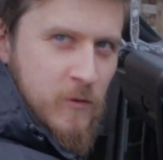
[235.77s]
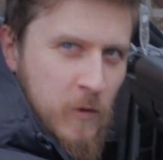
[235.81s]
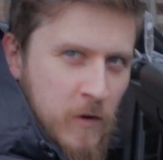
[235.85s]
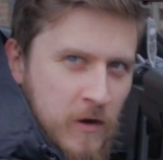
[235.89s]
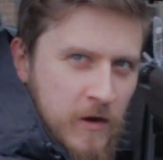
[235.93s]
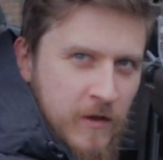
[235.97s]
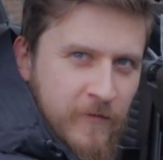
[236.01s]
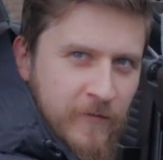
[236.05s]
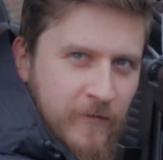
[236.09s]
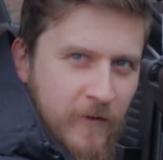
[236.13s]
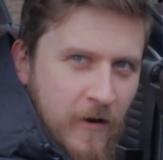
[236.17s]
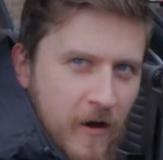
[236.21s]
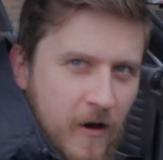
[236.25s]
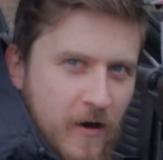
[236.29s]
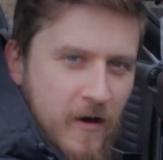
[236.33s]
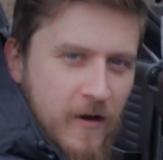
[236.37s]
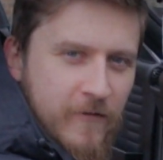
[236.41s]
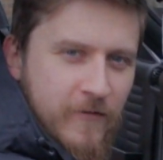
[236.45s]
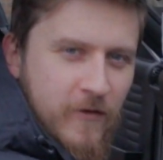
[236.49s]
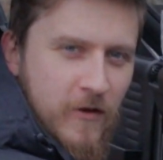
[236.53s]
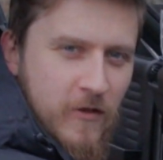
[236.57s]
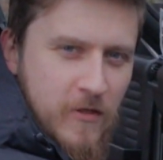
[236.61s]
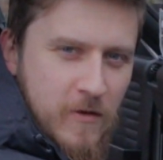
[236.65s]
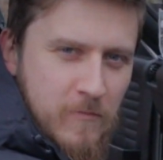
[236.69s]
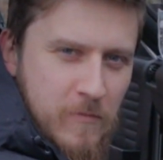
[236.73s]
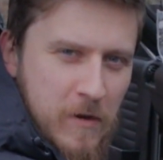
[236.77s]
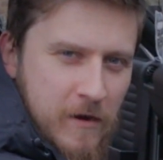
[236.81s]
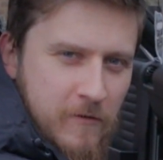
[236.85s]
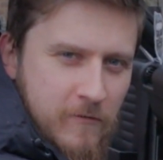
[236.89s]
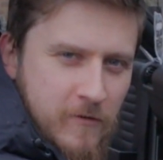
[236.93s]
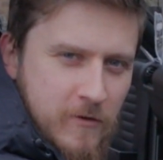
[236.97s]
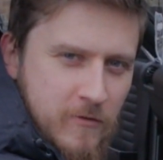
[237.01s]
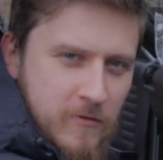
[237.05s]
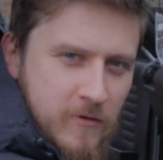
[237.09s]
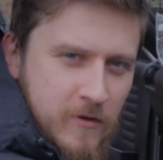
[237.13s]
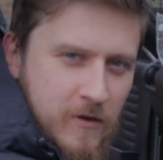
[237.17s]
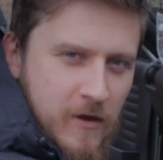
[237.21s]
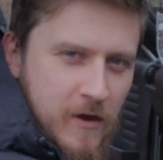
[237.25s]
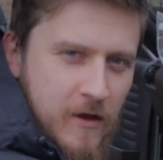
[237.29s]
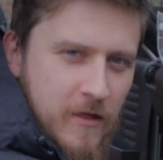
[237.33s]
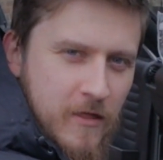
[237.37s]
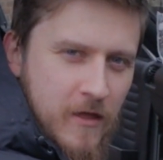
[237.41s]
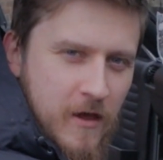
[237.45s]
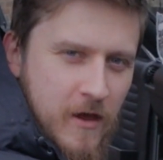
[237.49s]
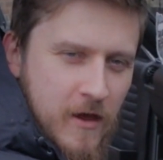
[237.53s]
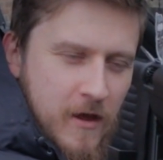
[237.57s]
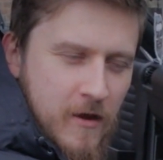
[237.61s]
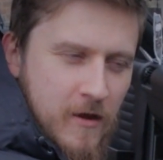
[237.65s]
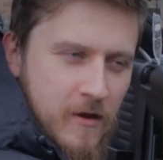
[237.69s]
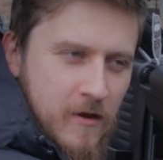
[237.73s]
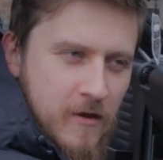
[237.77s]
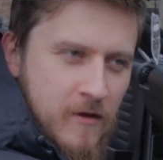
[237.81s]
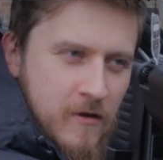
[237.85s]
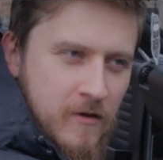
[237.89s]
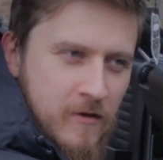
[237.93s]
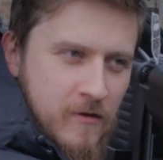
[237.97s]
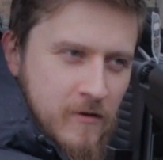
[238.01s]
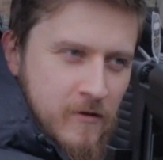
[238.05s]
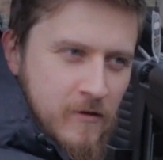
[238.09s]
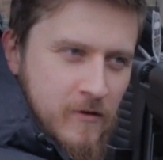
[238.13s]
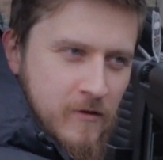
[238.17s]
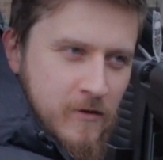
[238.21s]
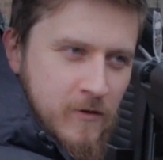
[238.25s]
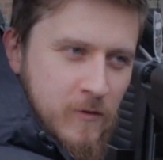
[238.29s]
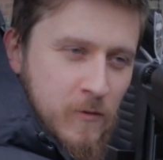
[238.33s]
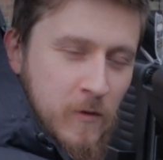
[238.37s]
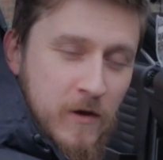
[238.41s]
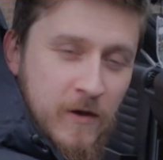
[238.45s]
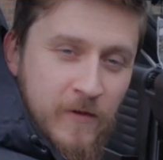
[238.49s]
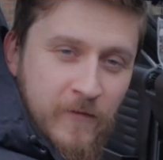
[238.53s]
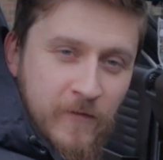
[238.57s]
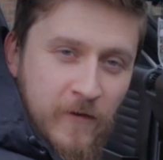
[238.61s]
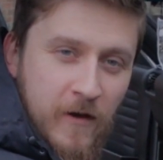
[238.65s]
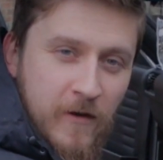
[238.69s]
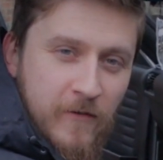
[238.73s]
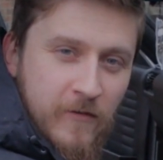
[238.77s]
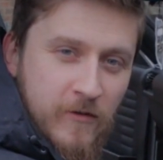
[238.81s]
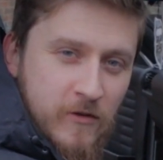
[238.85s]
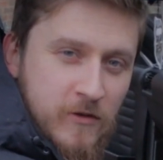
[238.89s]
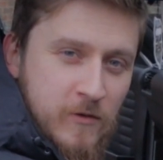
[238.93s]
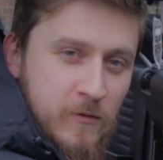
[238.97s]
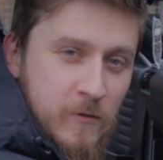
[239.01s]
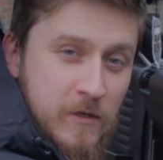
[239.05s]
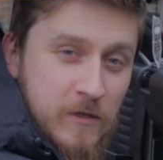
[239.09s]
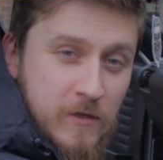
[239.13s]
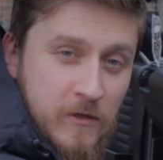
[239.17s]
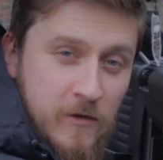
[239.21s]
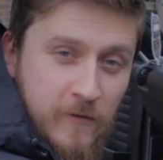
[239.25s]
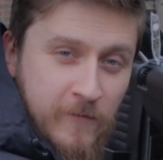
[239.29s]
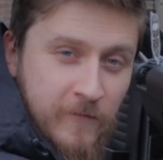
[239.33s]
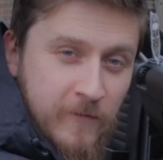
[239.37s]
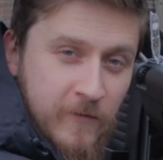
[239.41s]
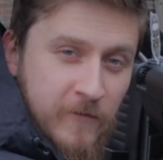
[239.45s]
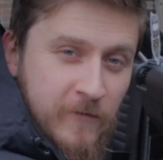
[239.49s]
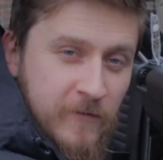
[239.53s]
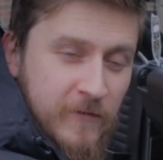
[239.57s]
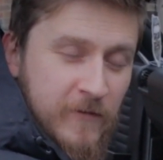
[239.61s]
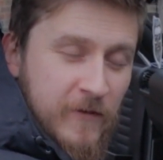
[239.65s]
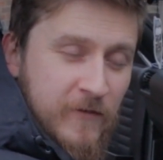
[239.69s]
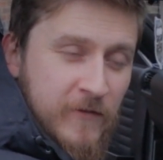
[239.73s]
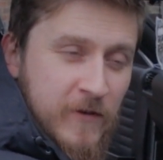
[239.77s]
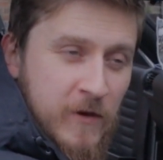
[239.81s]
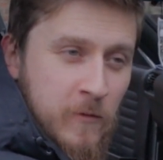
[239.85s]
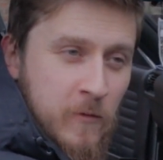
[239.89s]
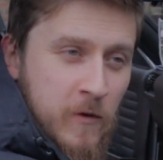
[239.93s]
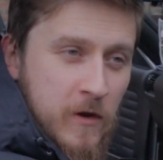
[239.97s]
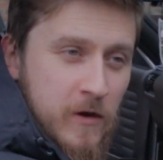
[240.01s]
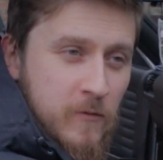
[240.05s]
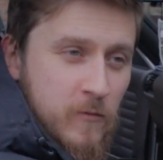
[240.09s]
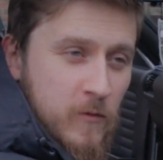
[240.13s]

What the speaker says: 25 on the barrel and then 25 on the switch, so for 50 quid